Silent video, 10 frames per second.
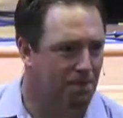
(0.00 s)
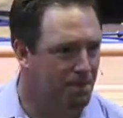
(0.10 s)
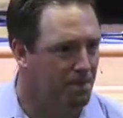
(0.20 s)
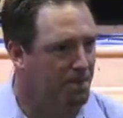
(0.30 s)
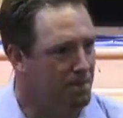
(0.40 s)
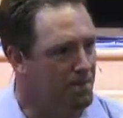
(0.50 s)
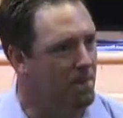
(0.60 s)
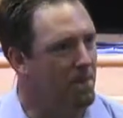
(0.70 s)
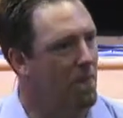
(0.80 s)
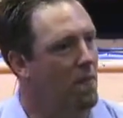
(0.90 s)

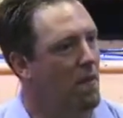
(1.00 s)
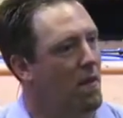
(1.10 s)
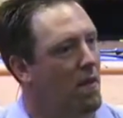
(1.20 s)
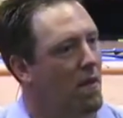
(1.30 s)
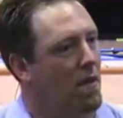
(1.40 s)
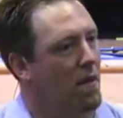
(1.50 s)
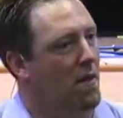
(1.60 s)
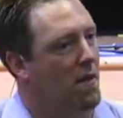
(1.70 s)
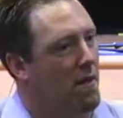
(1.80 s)
Nobody speaks.